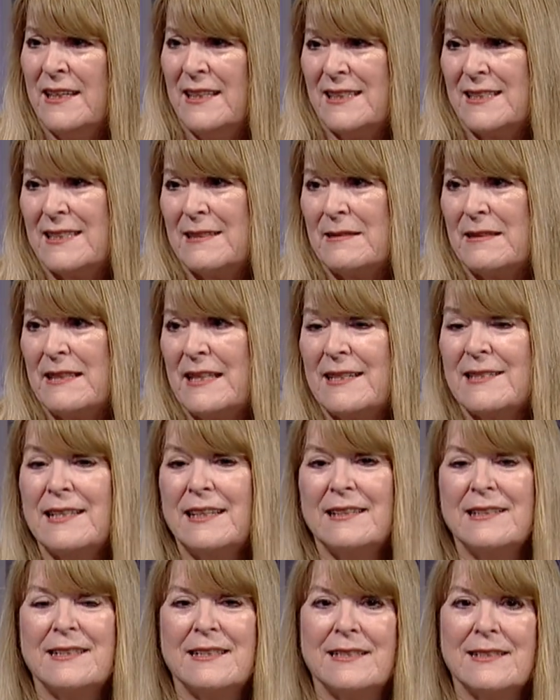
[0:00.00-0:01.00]
It's, they
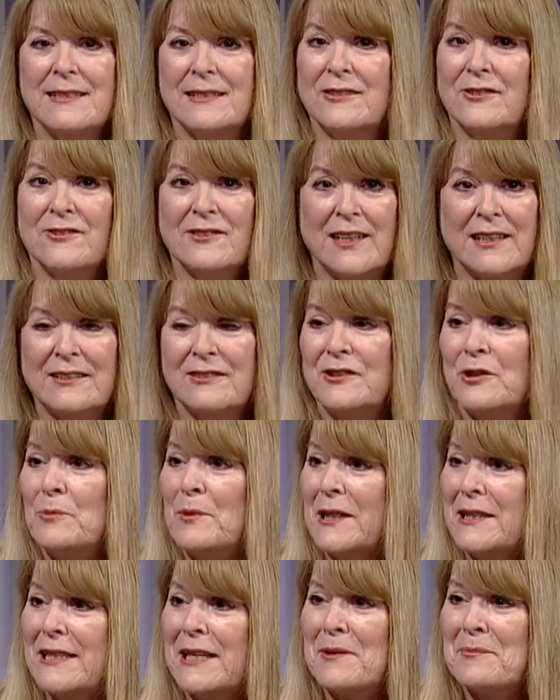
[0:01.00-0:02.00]
say it's easy to lose. I don't know
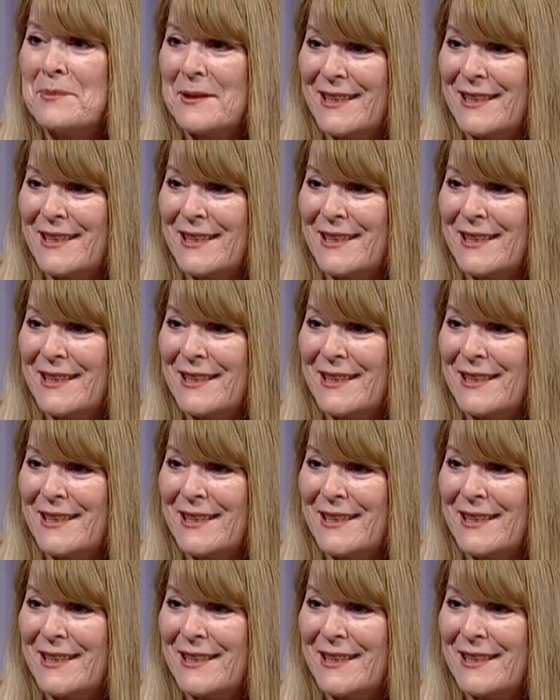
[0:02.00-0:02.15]
about that,